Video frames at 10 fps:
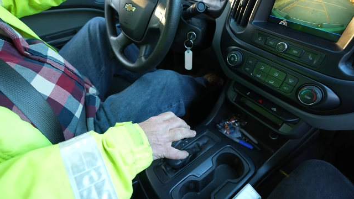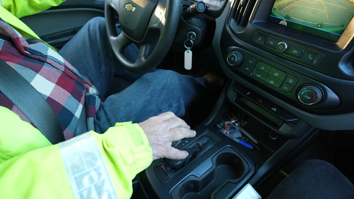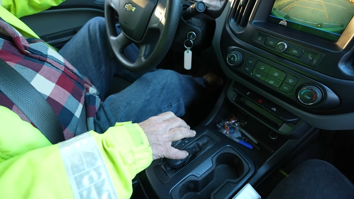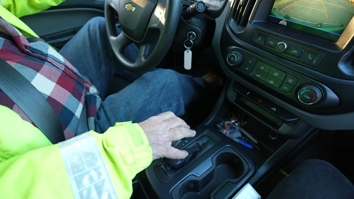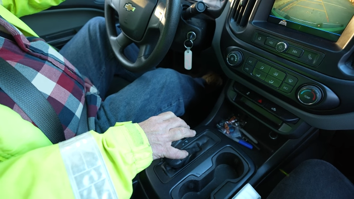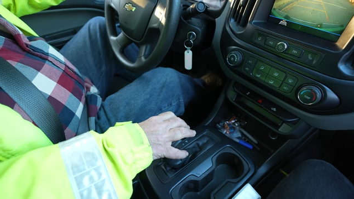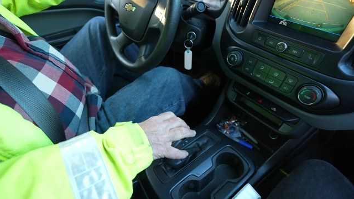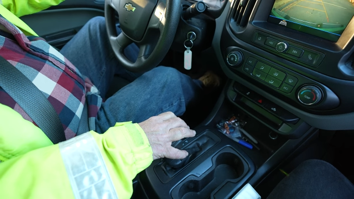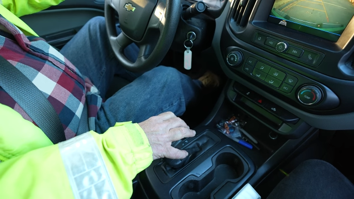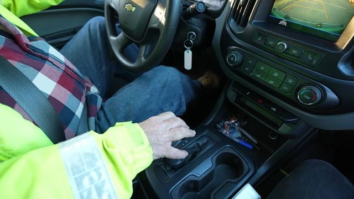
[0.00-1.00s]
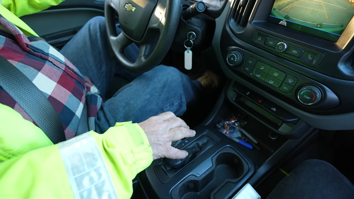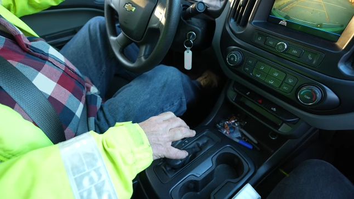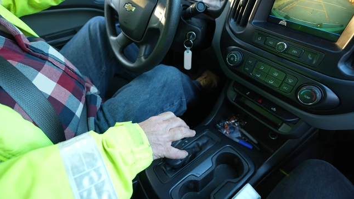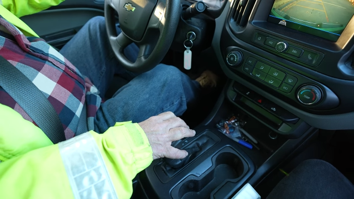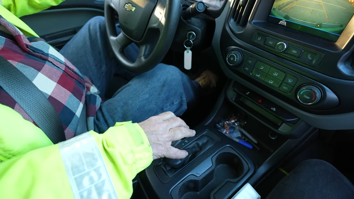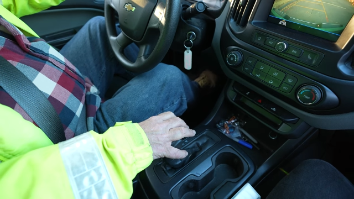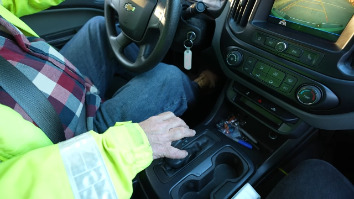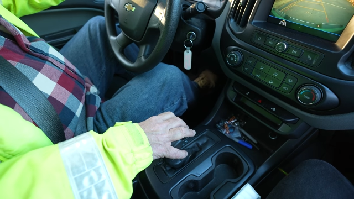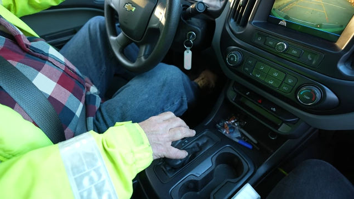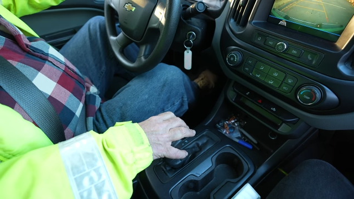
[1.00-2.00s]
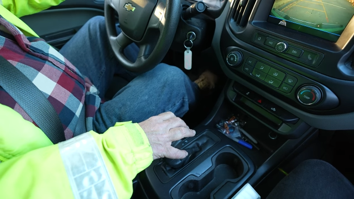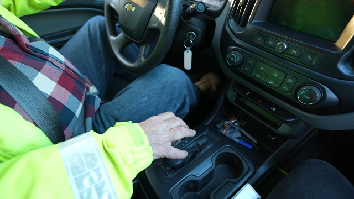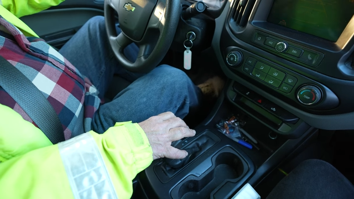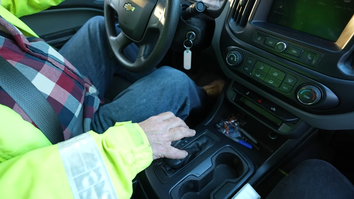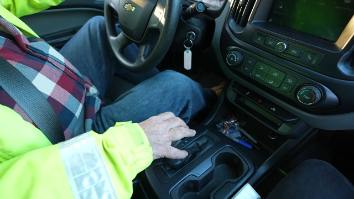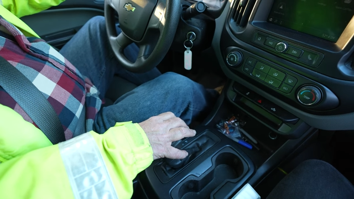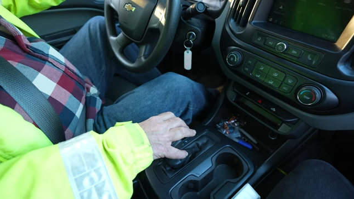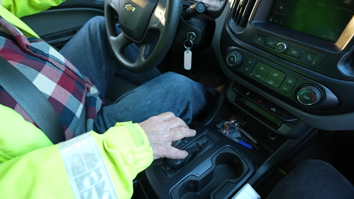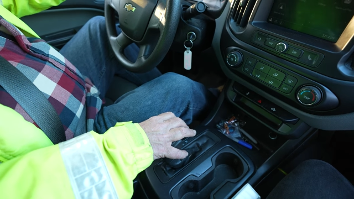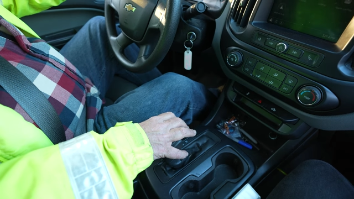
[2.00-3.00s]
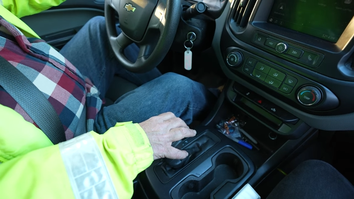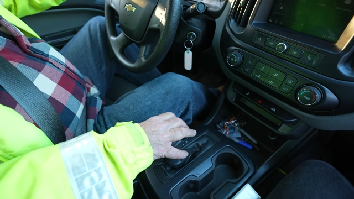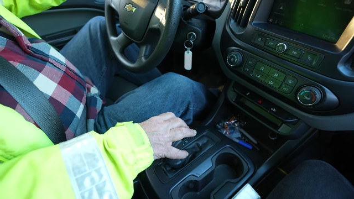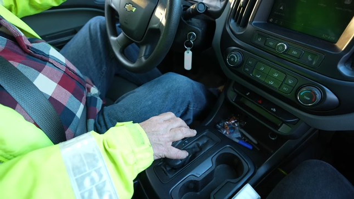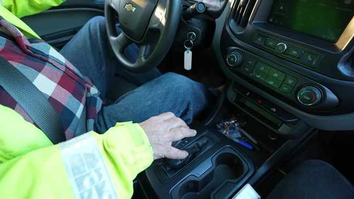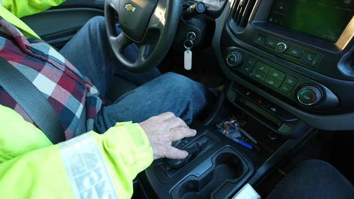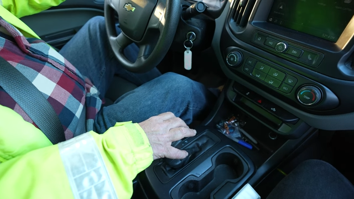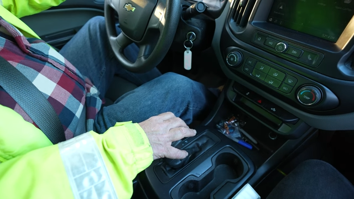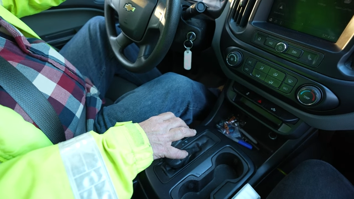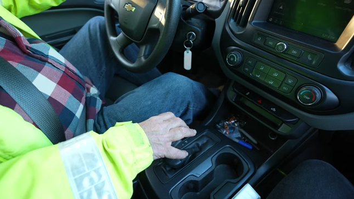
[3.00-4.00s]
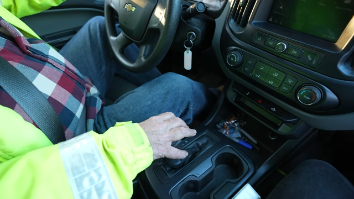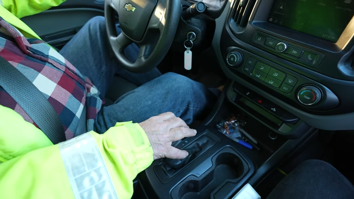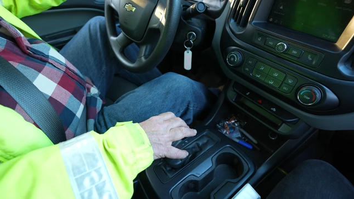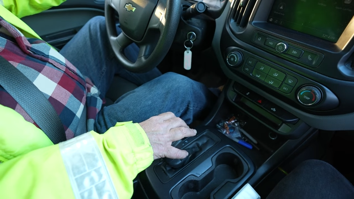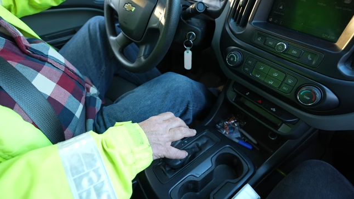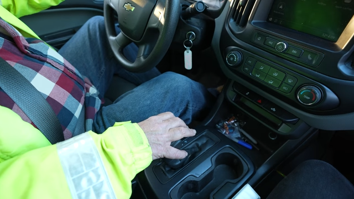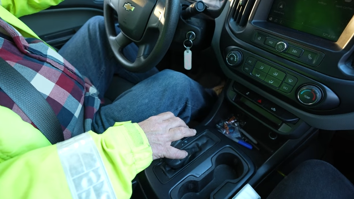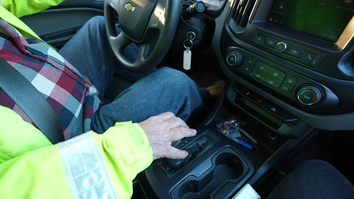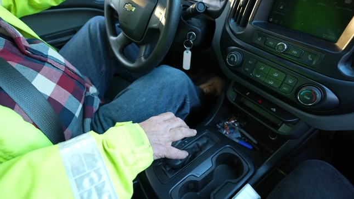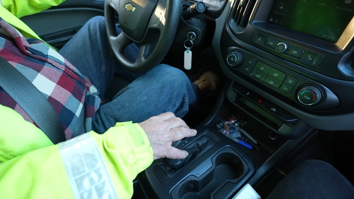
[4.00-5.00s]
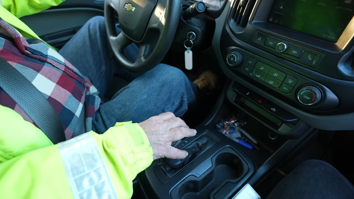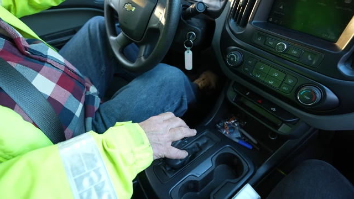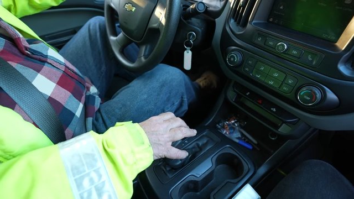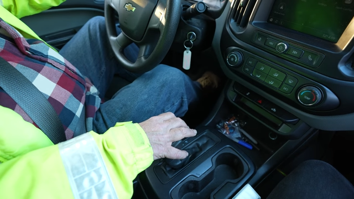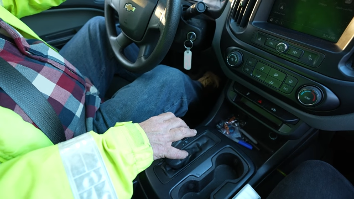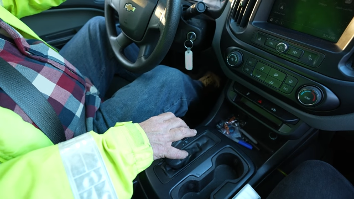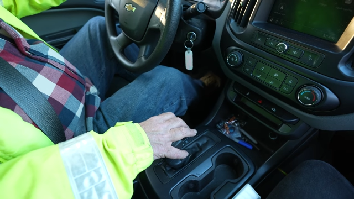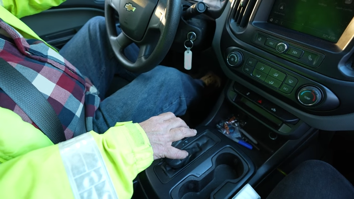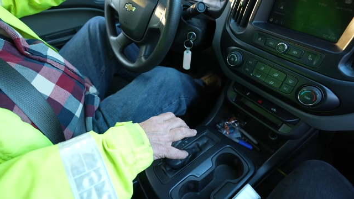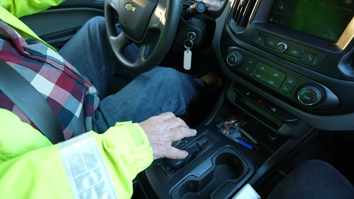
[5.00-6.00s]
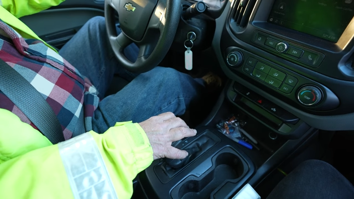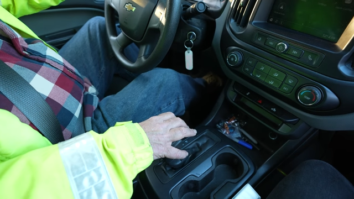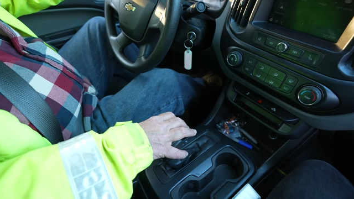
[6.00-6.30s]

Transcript: No face is visible, so there are no lips to read.